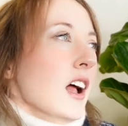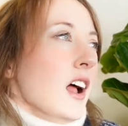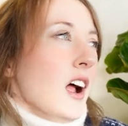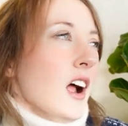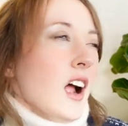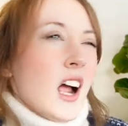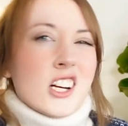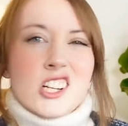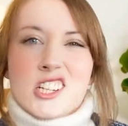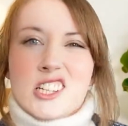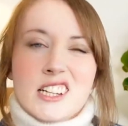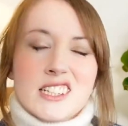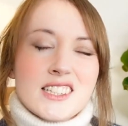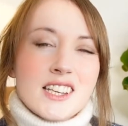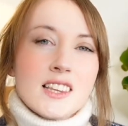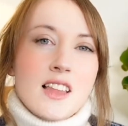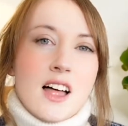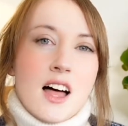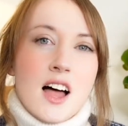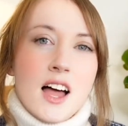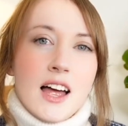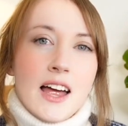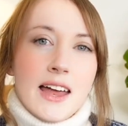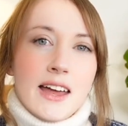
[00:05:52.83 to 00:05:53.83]
Actually, that's a
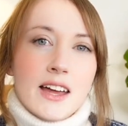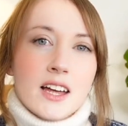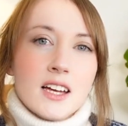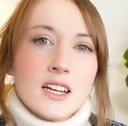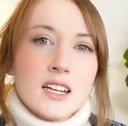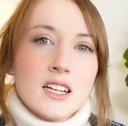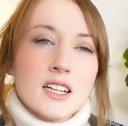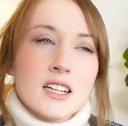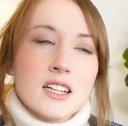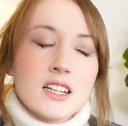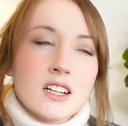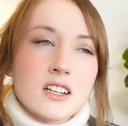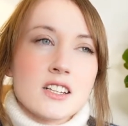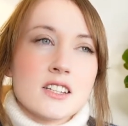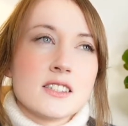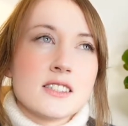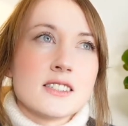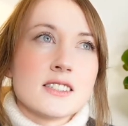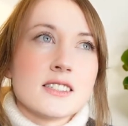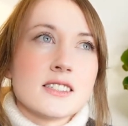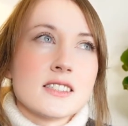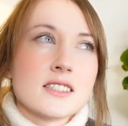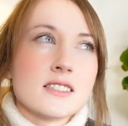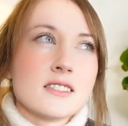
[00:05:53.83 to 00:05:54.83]
lie,
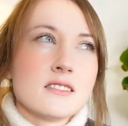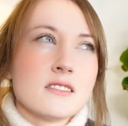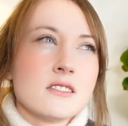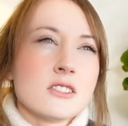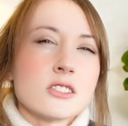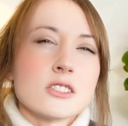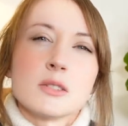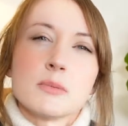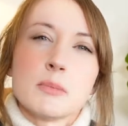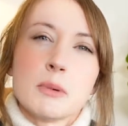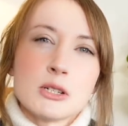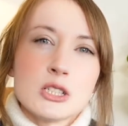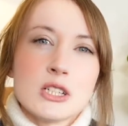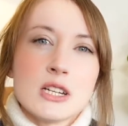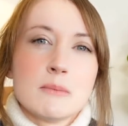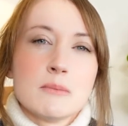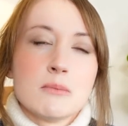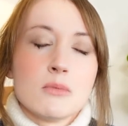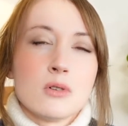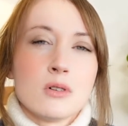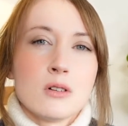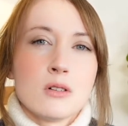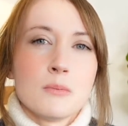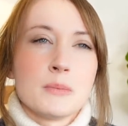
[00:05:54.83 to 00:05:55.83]
because not so much
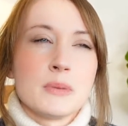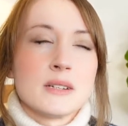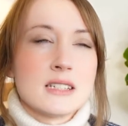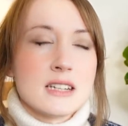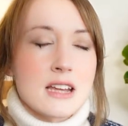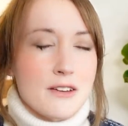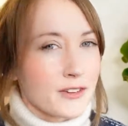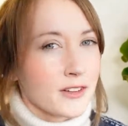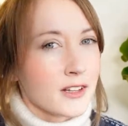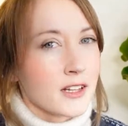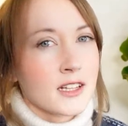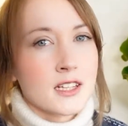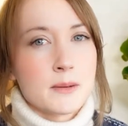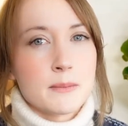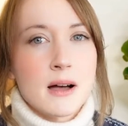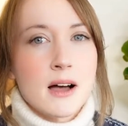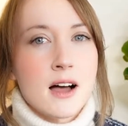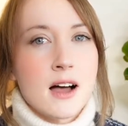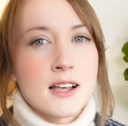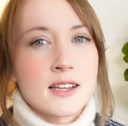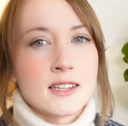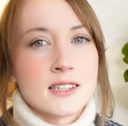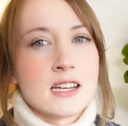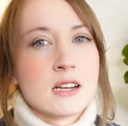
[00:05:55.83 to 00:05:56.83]
anymore, but definitely in the
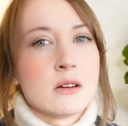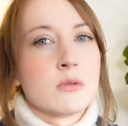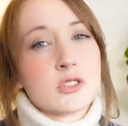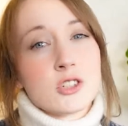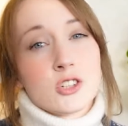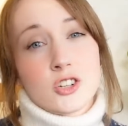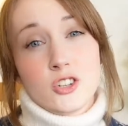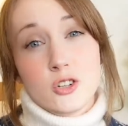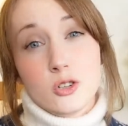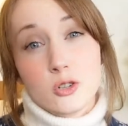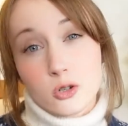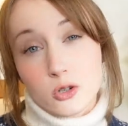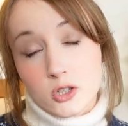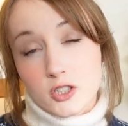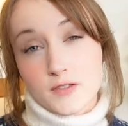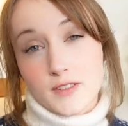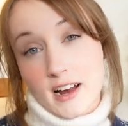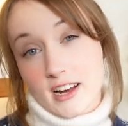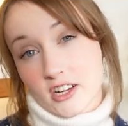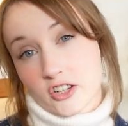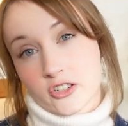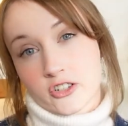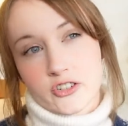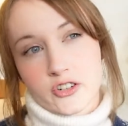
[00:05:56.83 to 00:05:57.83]
past, it was a huge
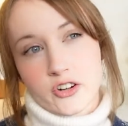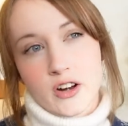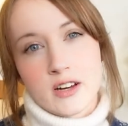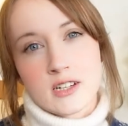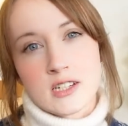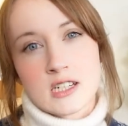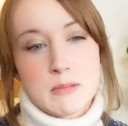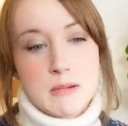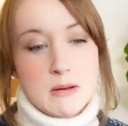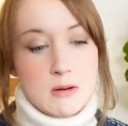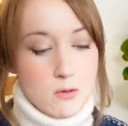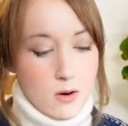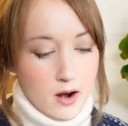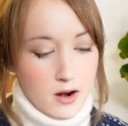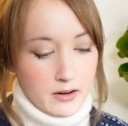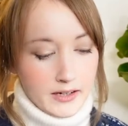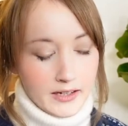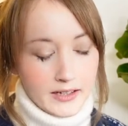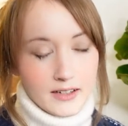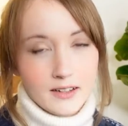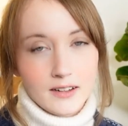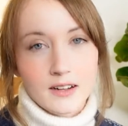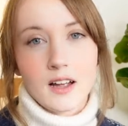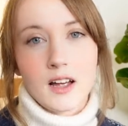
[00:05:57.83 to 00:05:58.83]
fashion trend to be
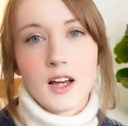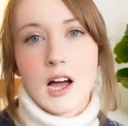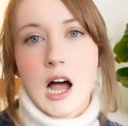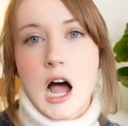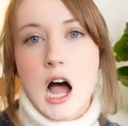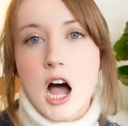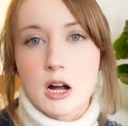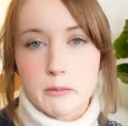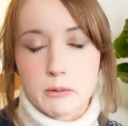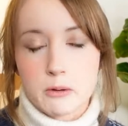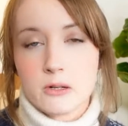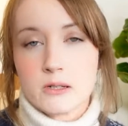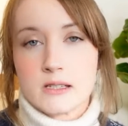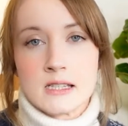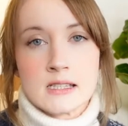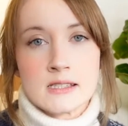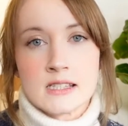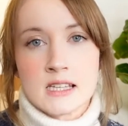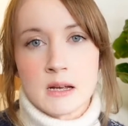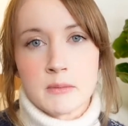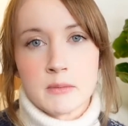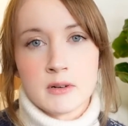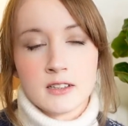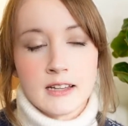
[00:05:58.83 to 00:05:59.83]
wearing Ugg boots in
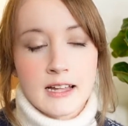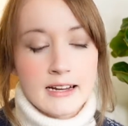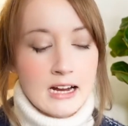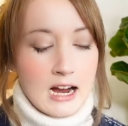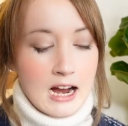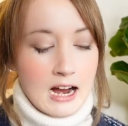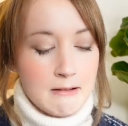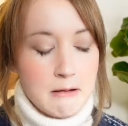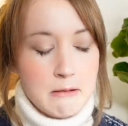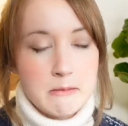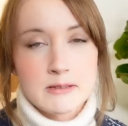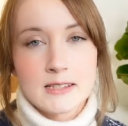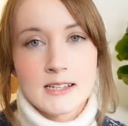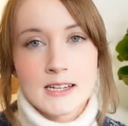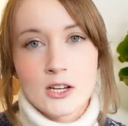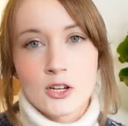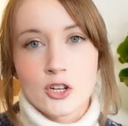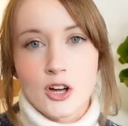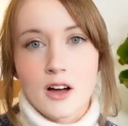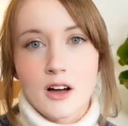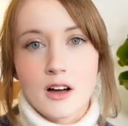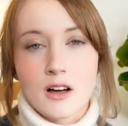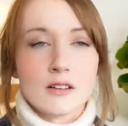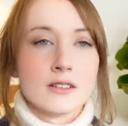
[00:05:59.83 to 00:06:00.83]
summer. Like I remember seeing
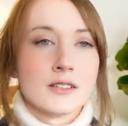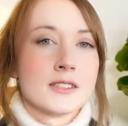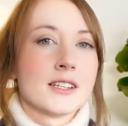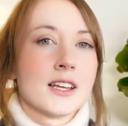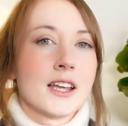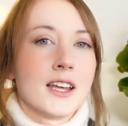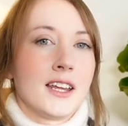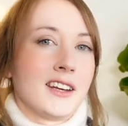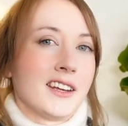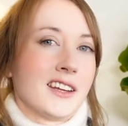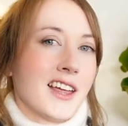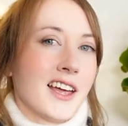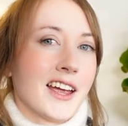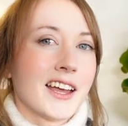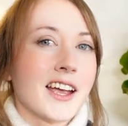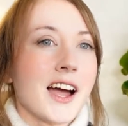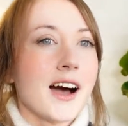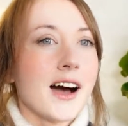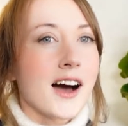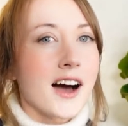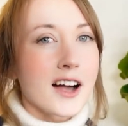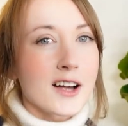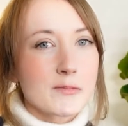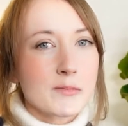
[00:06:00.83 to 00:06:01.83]
girls in like
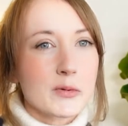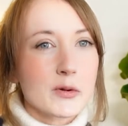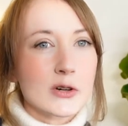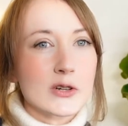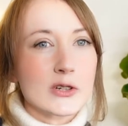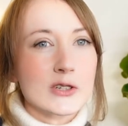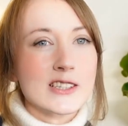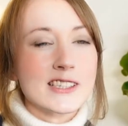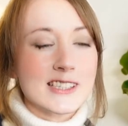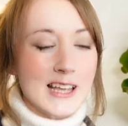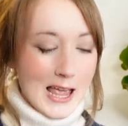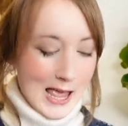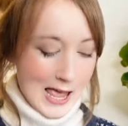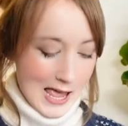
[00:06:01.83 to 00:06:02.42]
Ugg boots